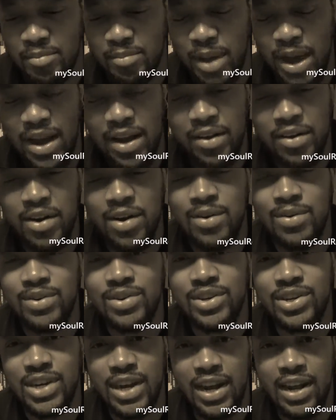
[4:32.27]
background
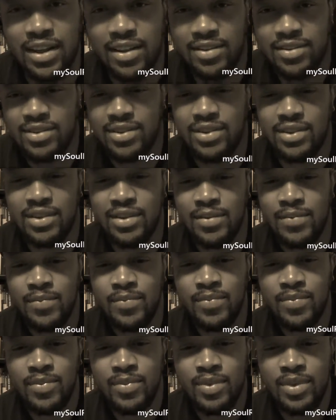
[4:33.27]
checked
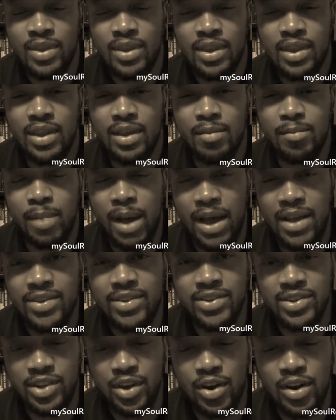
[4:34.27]
by
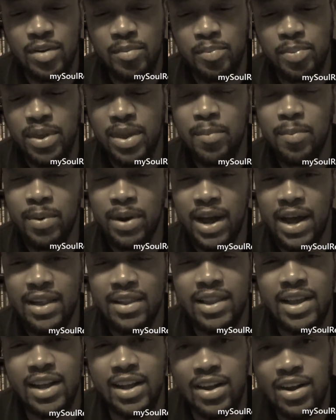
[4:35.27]
certain people
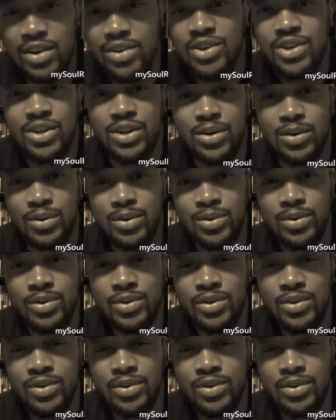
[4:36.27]
at a gun show,